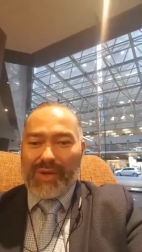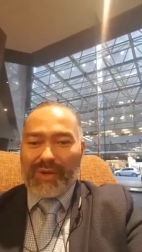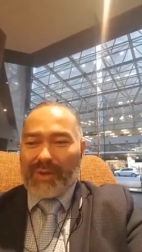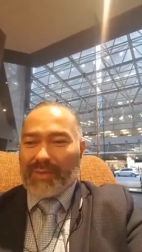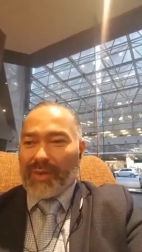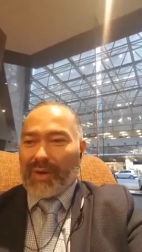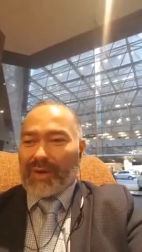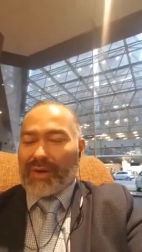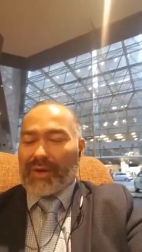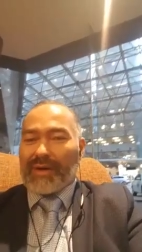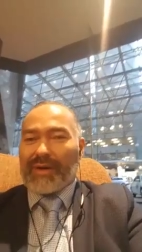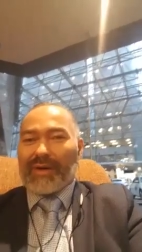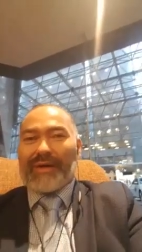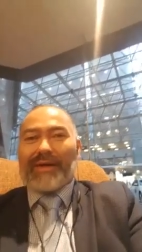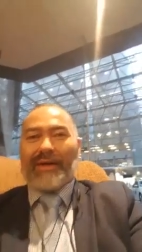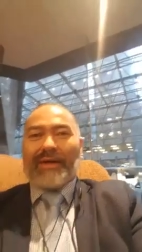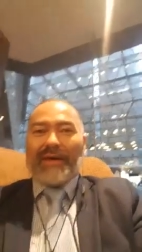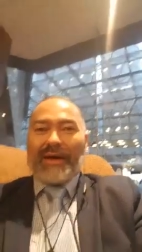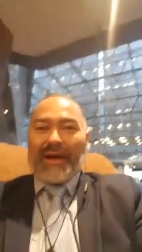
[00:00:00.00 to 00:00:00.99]
Bruno.
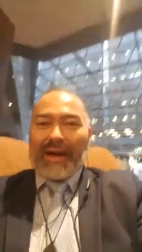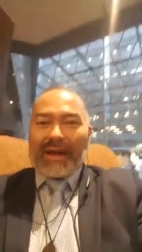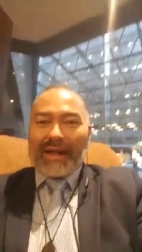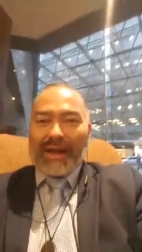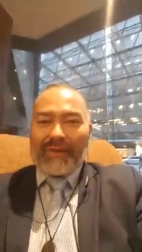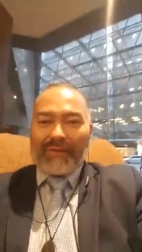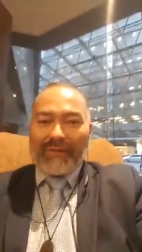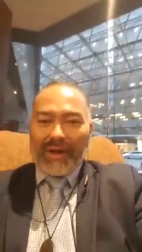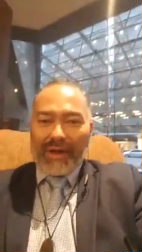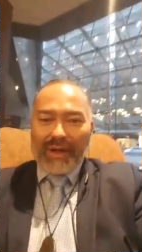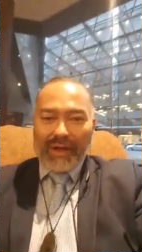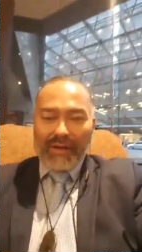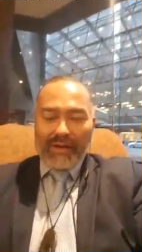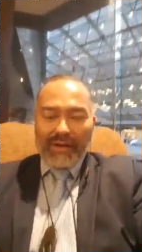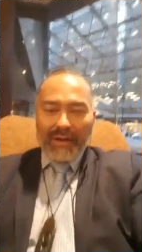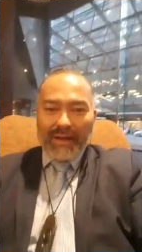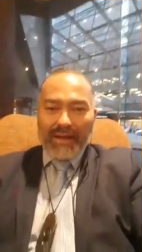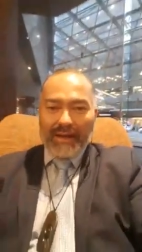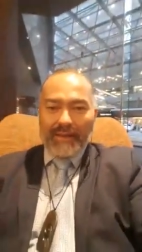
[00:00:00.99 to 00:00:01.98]
Okay,
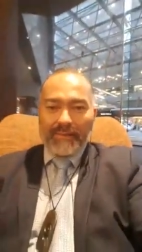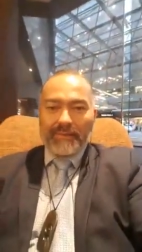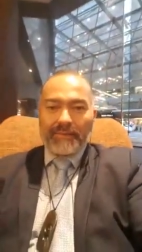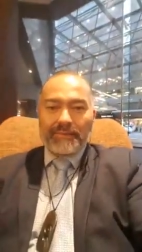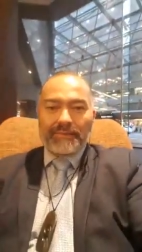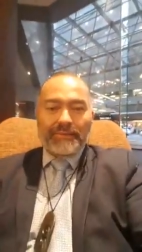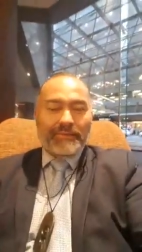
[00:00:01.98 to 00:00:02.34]
whānau.